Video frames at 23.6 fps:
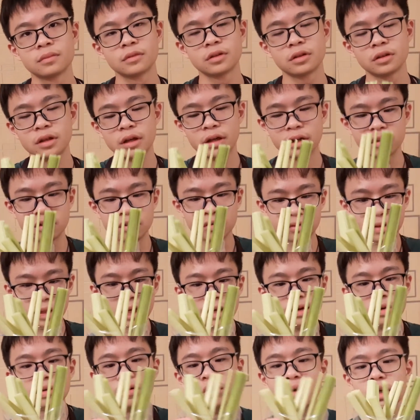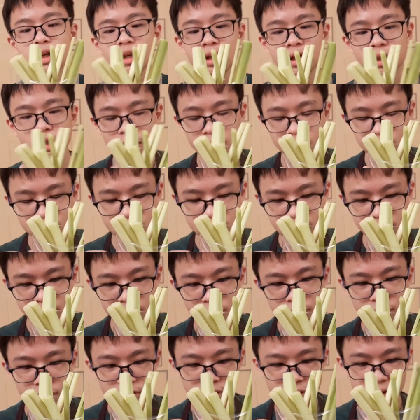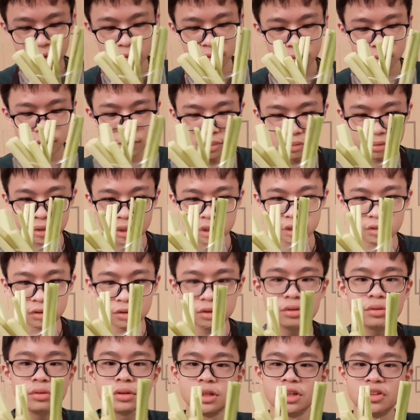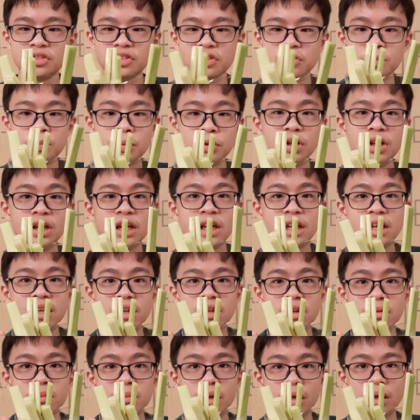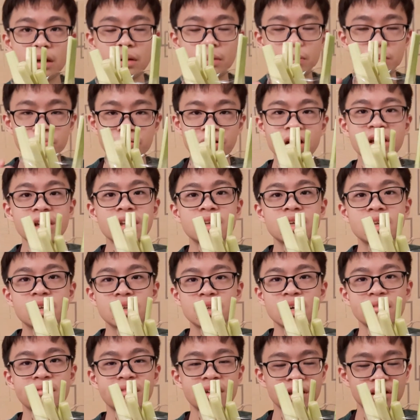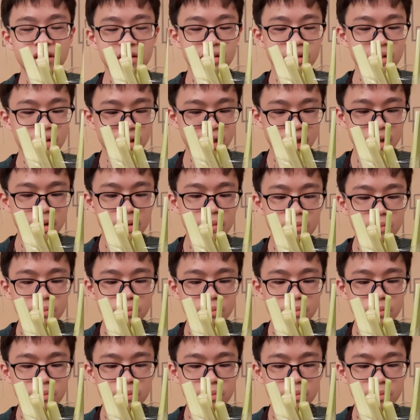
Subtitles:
Okay, so now what you need to do is just put it in bright indirect sunlight,